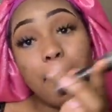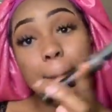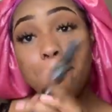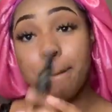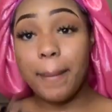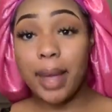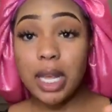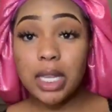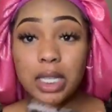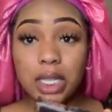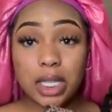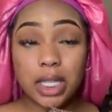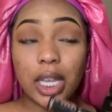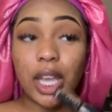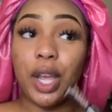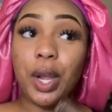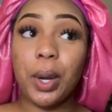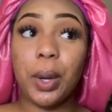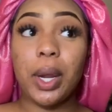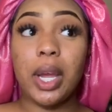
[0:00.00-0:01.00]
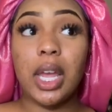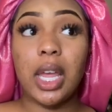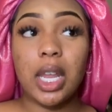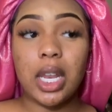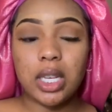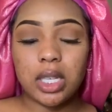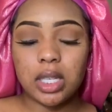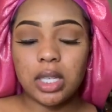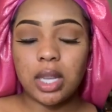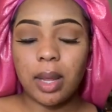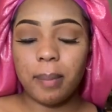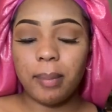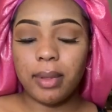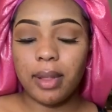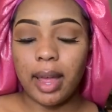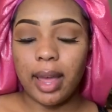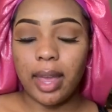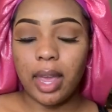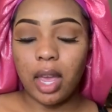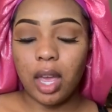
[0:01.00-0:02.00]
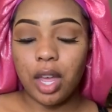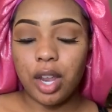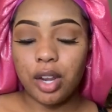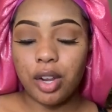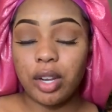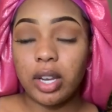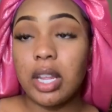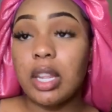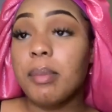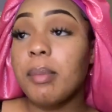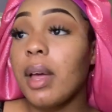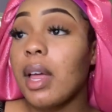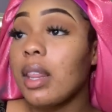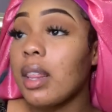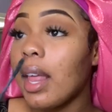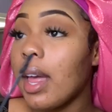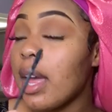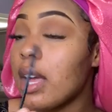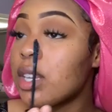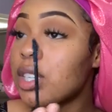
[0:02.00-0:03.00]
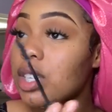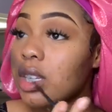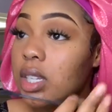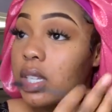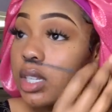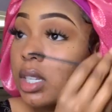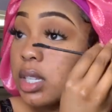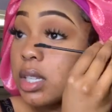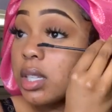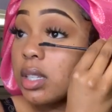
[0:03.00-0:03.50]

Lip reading: mascara and just apply it underneath my lashes.